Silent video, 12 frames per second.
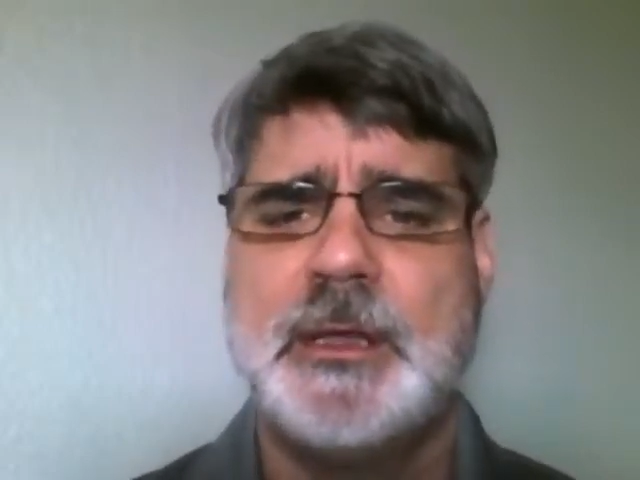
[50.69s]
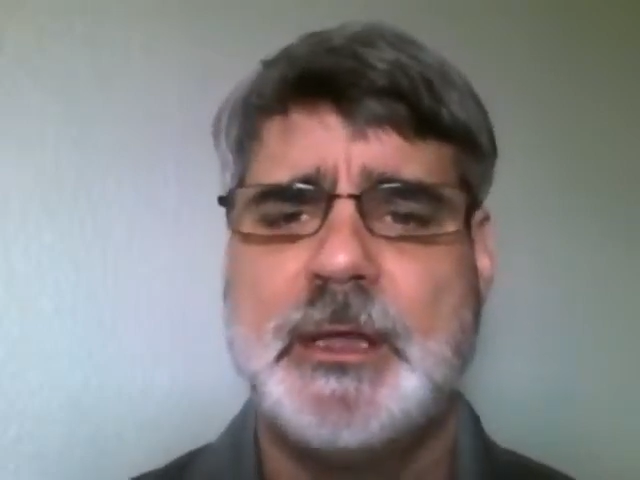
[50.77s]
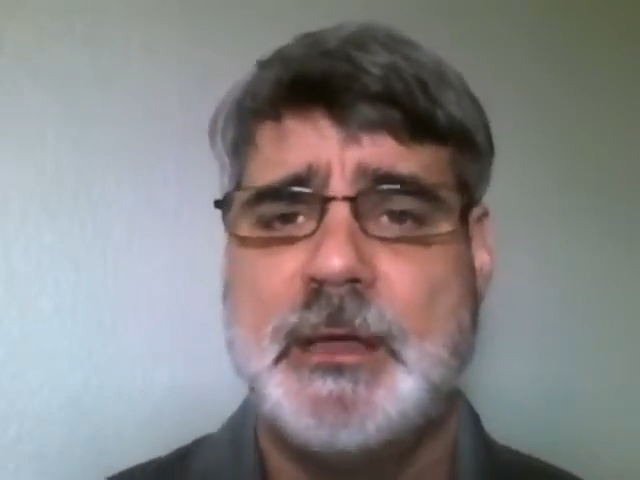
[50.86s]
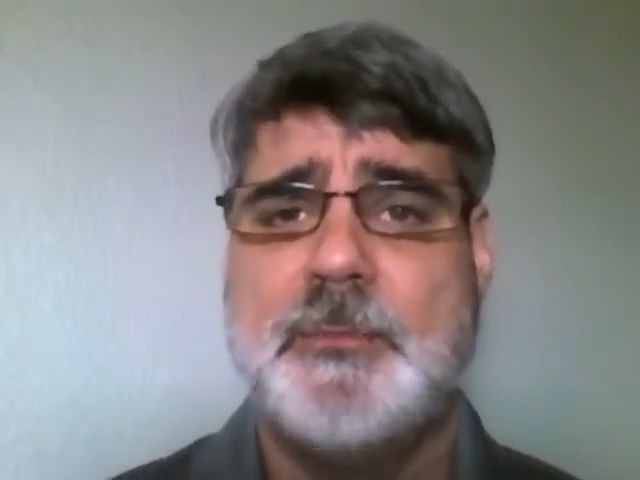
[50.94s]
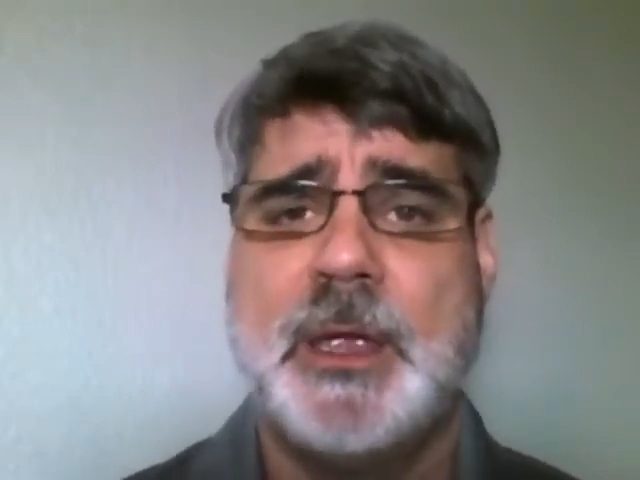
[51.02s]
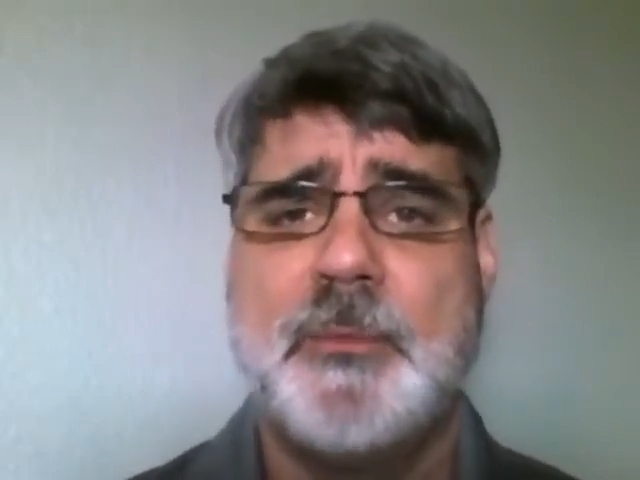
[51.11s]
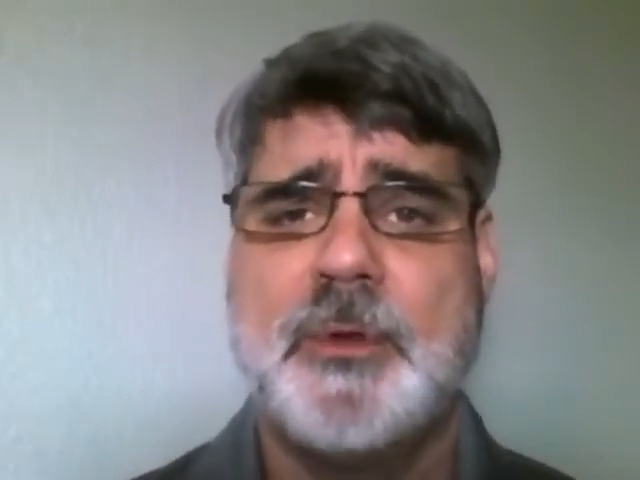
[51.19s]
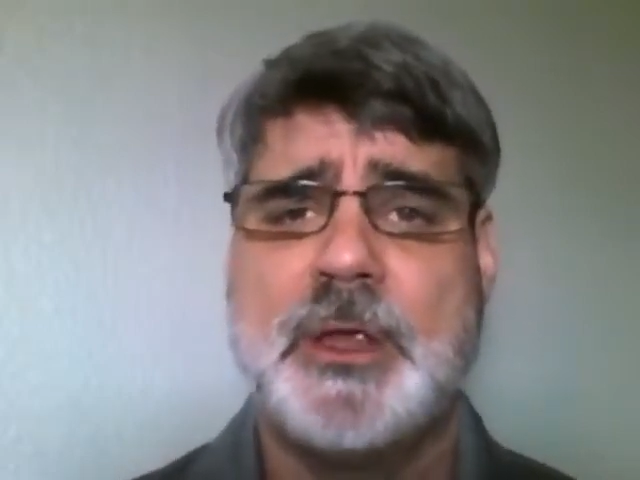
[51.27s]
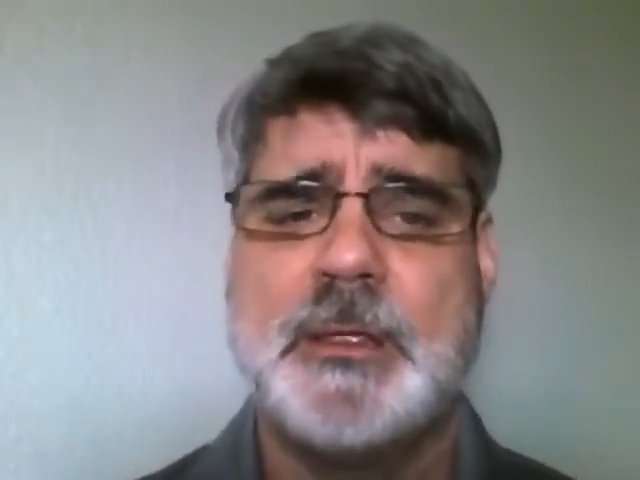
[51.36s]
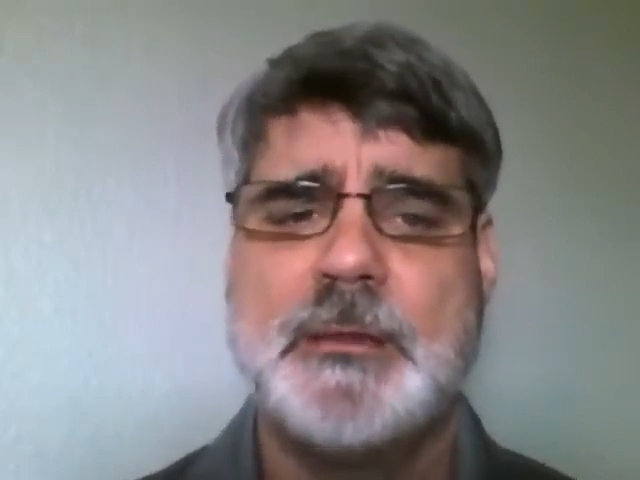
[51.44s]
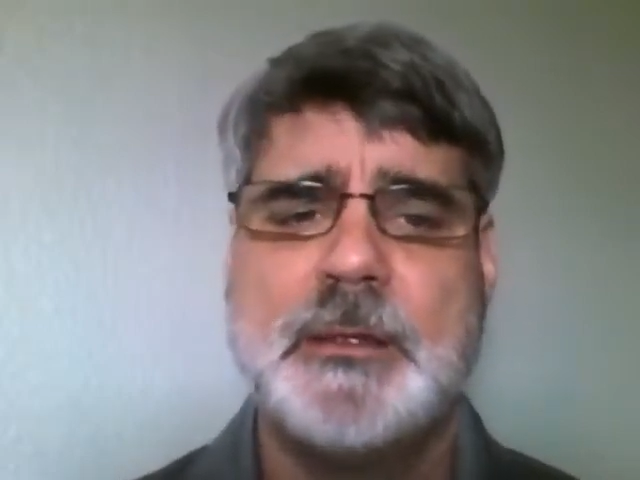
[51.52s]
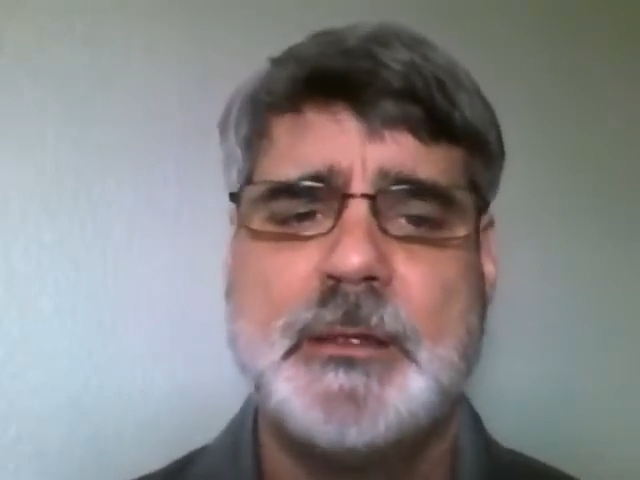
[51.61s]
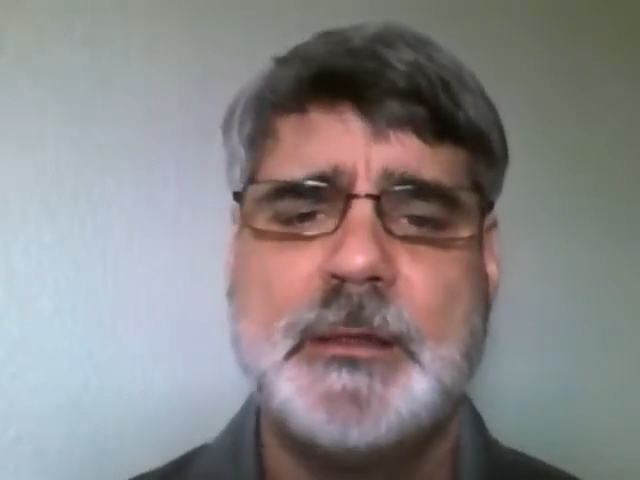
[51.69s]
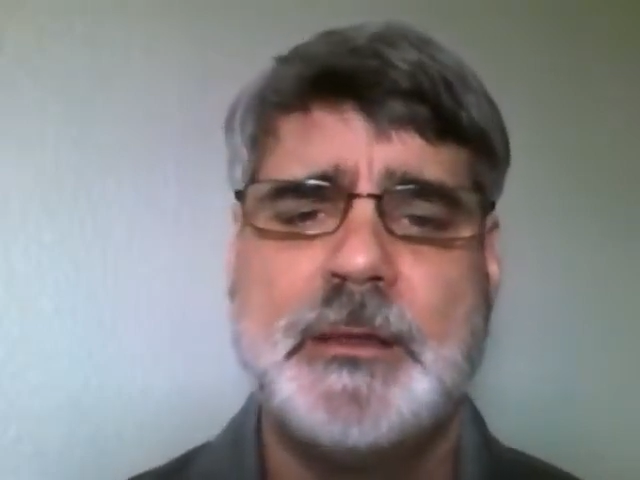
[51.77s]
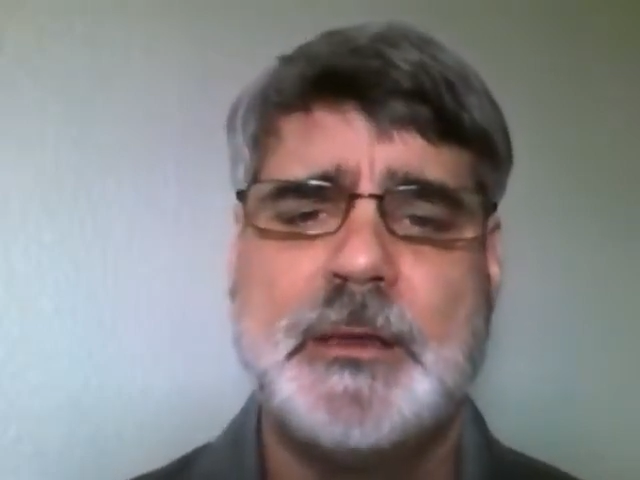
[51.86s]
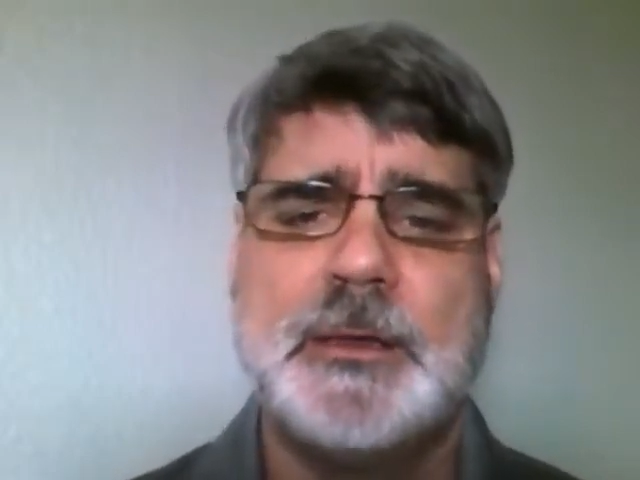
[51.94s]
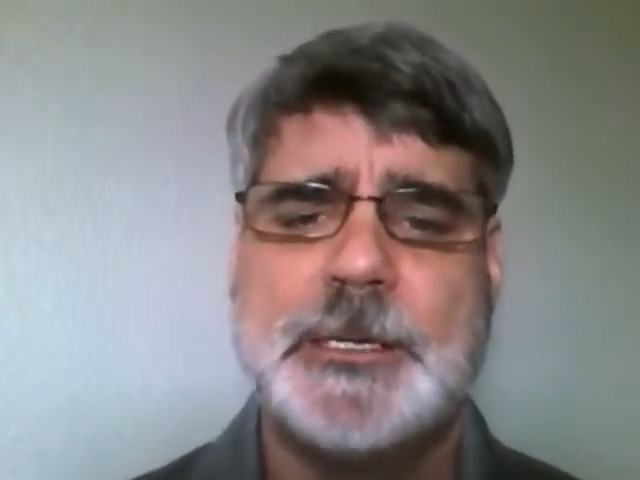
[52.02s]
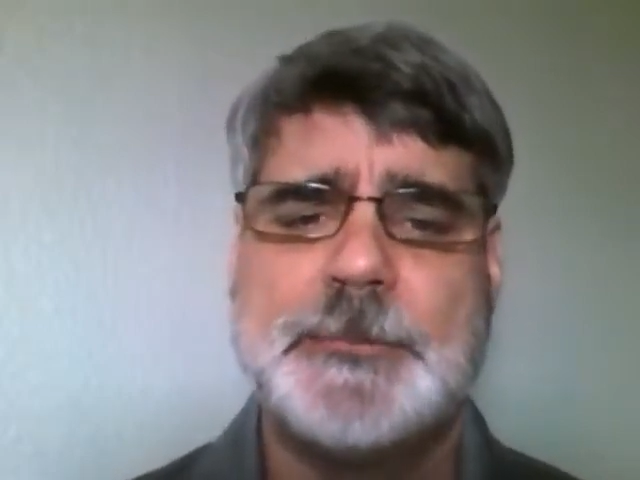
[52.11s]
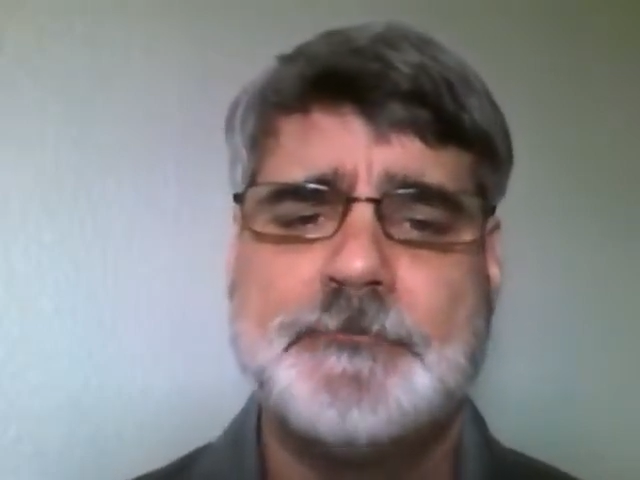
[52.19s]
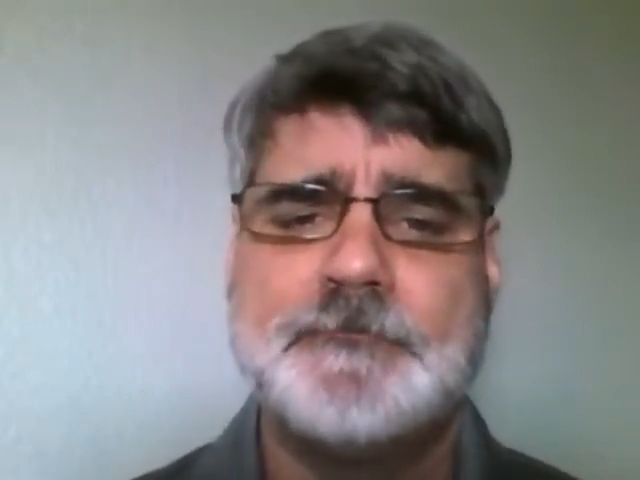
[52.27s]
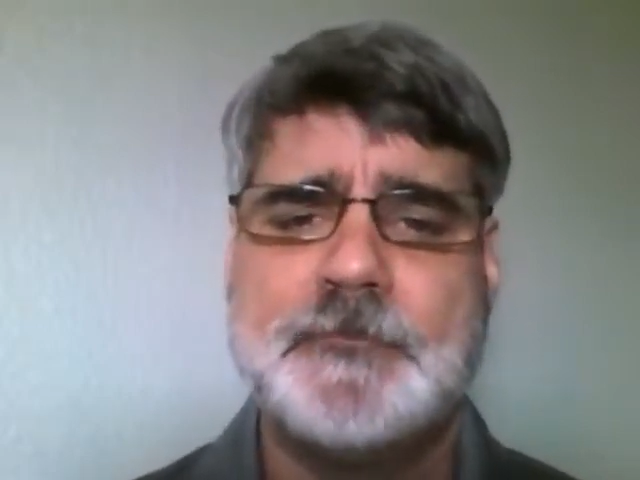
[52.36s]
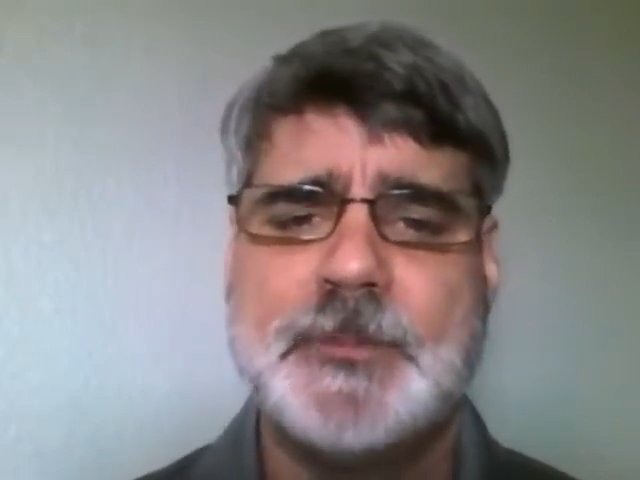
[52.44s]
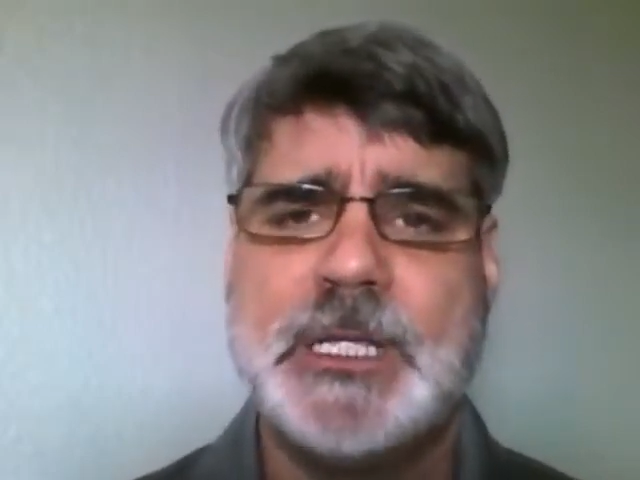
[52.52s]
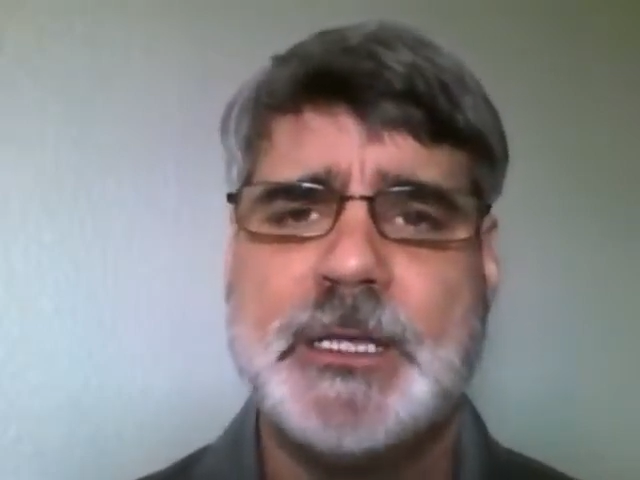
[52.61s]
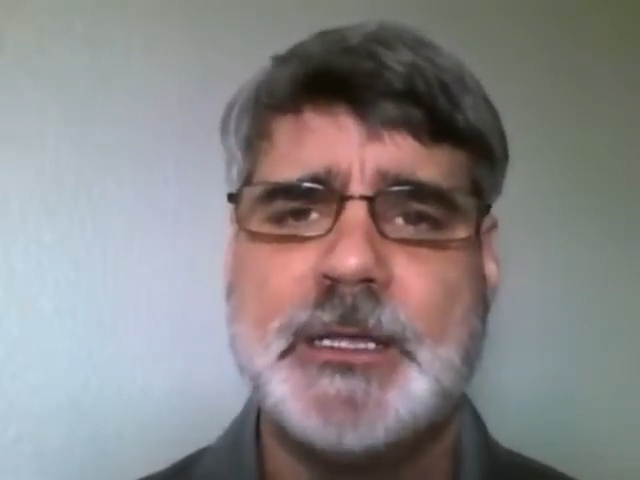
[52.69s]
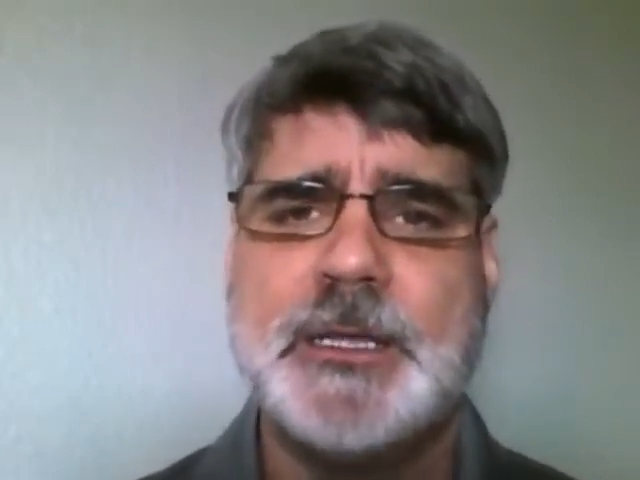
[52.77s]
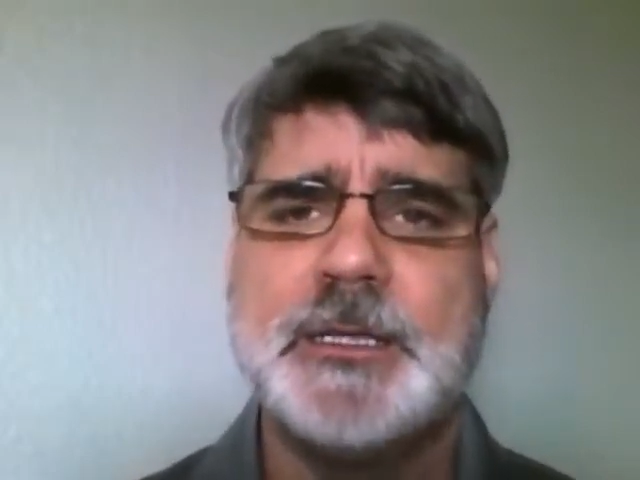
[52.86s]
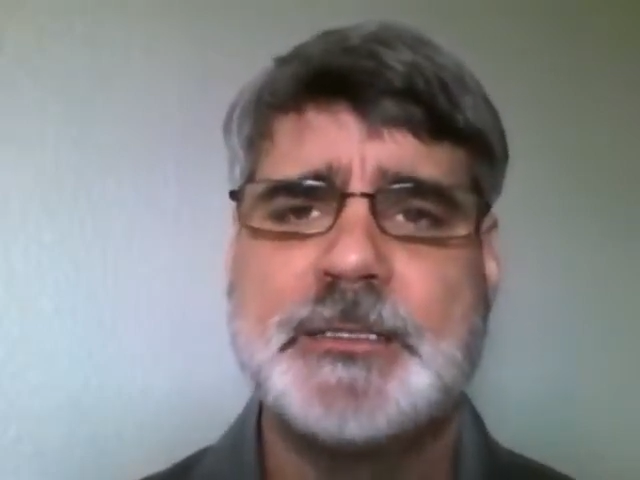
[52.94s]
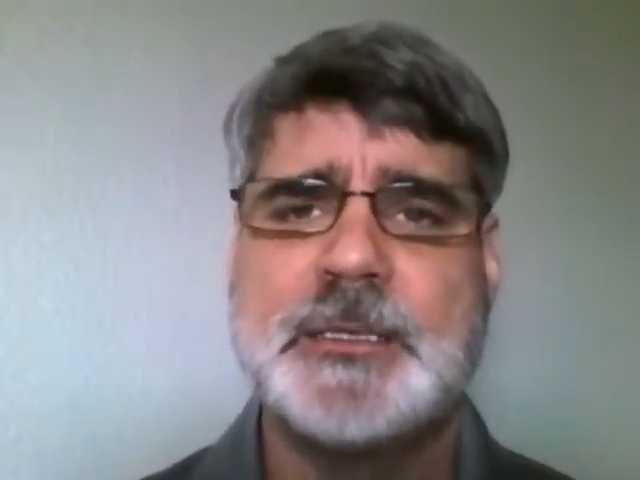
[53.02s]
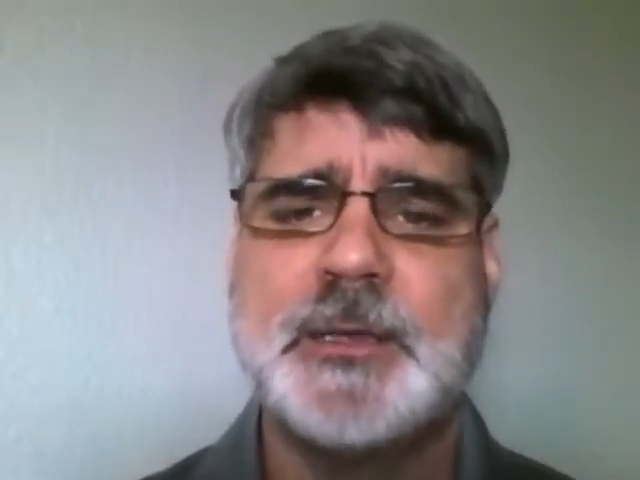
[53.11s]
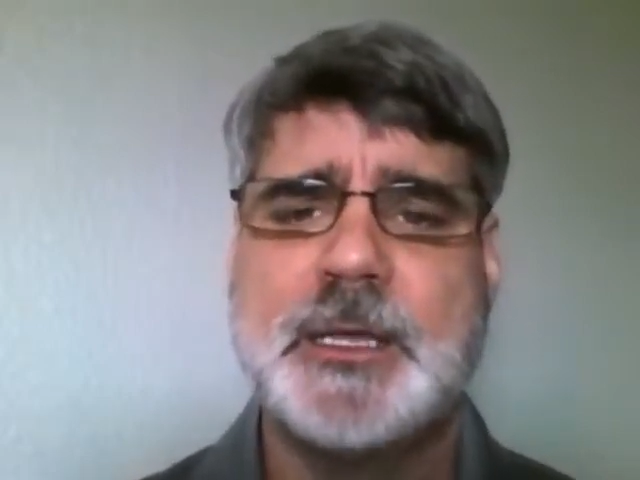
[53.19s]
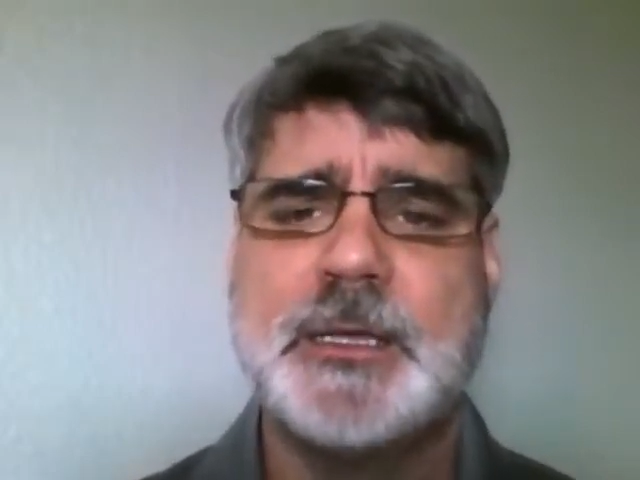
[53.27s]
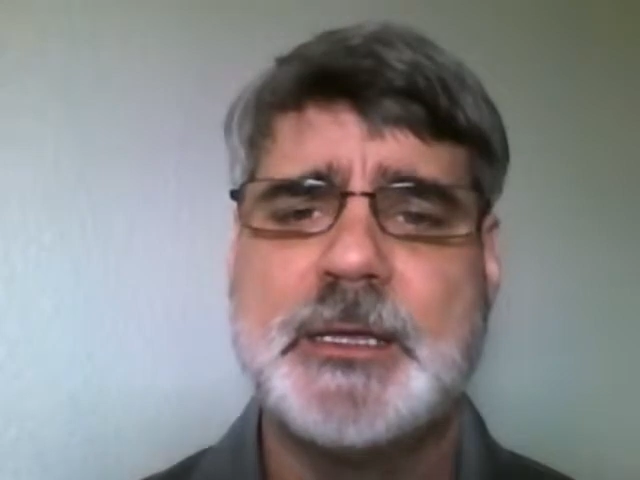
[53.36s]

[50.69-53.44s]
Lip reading: a memory? It's